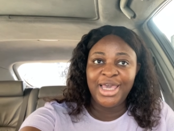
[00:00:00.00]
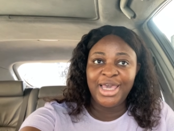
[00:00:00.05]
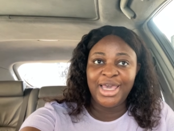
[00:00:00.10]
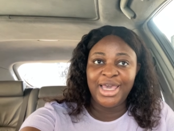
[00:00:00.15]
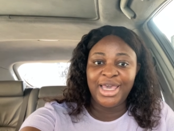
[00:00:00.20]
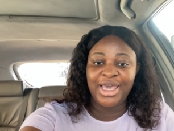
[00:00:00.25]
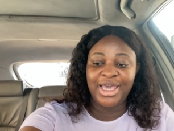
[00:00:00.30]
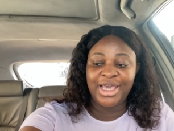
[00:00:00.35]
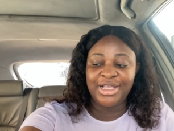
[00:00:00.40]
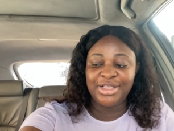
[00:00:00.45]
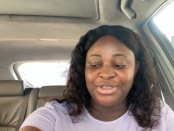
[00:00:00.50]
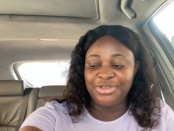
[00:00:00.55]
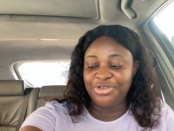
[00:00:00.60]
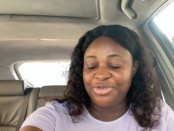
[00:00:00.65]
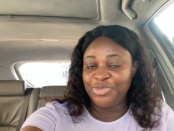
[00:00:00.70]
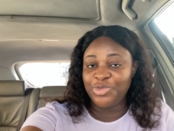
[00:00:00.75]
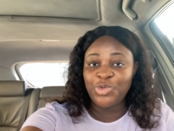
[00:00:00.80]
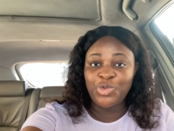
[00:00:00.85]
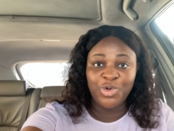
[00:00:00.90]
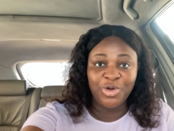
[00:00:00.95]
and
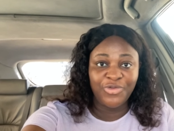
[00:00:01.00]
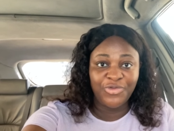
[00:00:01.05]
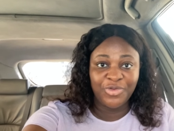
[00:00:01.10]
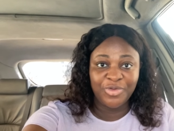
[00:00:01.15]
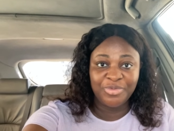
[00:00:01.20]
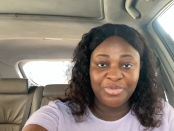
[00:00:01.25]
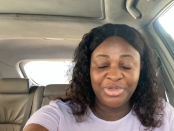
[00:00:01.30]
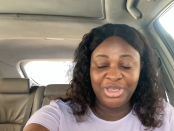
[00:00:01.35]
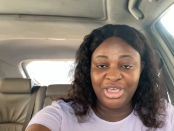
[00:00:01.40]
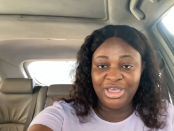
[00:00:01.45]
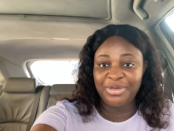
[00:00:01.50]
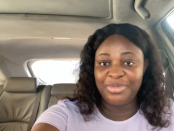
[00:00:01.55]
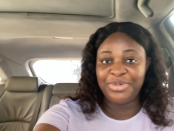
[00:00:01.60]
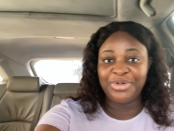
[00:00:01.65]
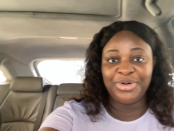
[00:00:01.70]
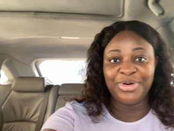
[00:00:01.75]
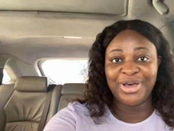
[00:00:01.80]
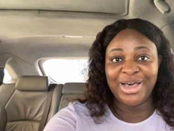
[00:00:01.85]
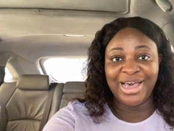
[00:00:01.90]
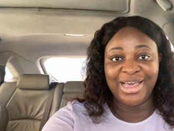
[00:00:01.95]
don't go for me
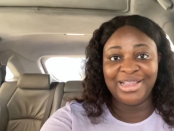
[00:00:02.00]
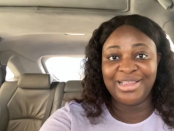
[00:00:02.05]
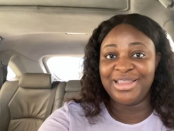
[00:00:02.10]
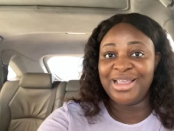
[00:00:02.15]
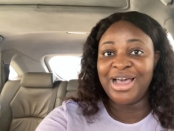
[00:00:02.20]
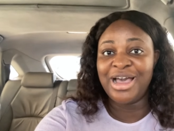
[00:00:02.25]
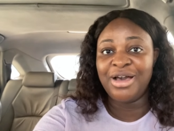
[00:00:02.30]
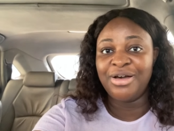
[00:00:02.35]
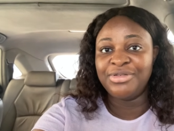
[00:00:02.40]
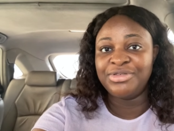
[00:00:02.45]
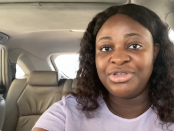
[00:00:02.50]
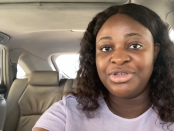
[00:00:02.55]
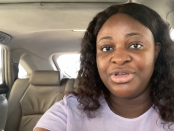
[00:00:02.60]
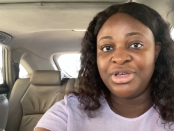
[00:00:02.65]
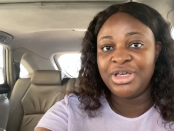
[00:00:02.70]
but I doubt you